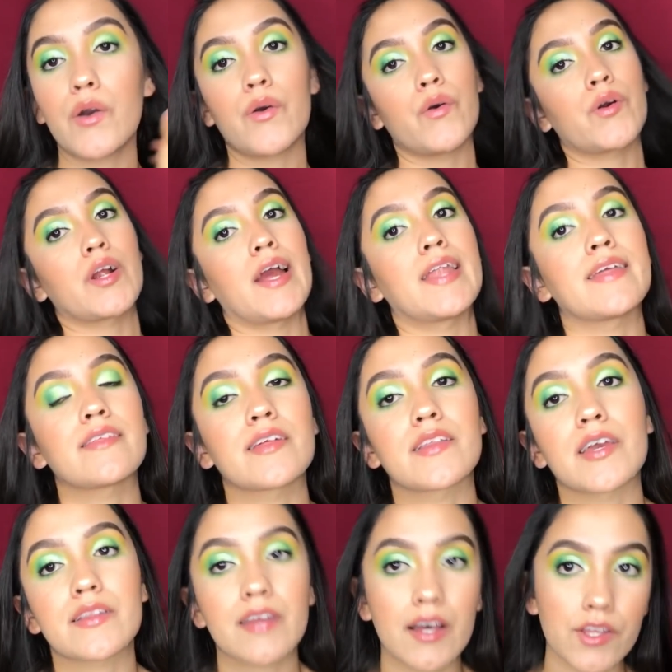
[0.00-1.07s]
or anything
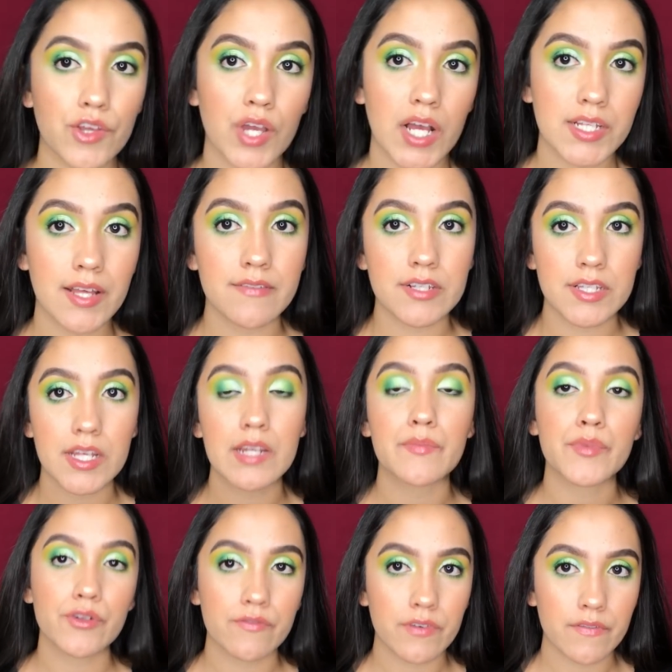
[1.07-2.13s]
like that, you guys have to send in
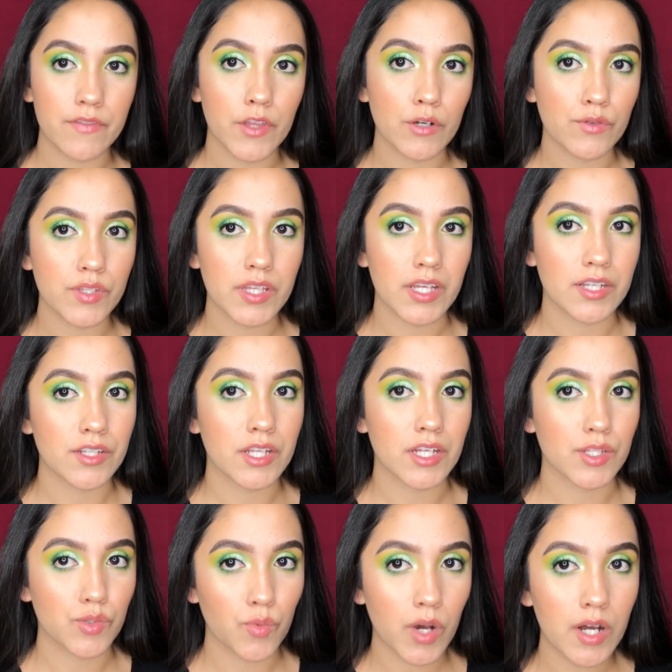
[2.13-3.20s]
proof of those things
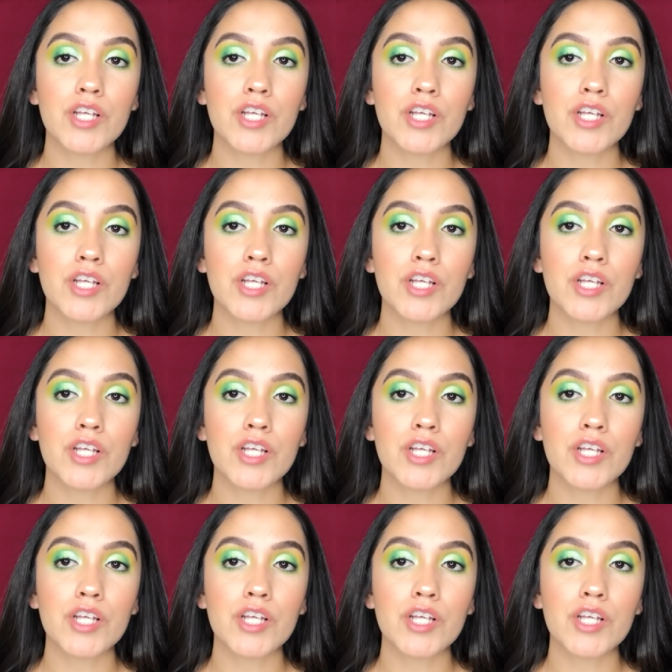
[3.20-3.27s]
as well.